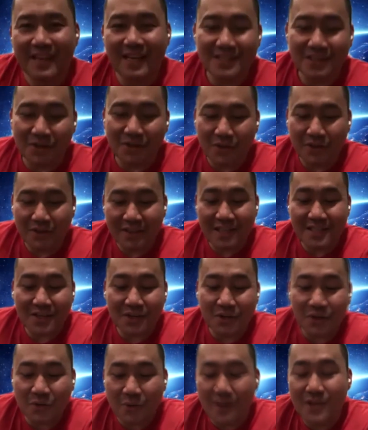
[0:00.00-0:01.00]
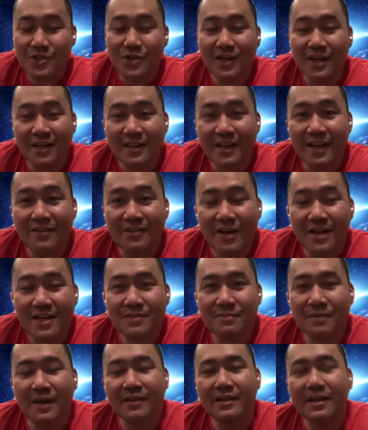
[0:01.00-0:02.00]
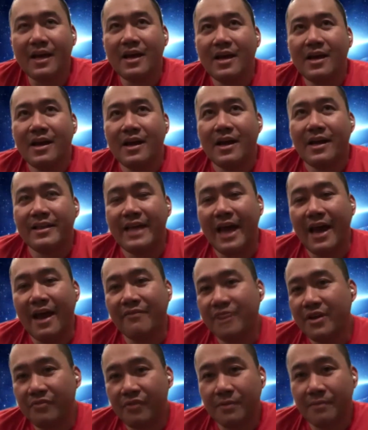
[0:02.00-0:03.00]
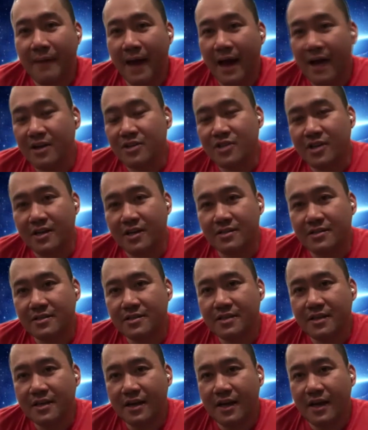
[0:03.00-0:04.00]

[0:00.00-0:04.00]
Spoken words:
that's a good question. The investment, they have different packages.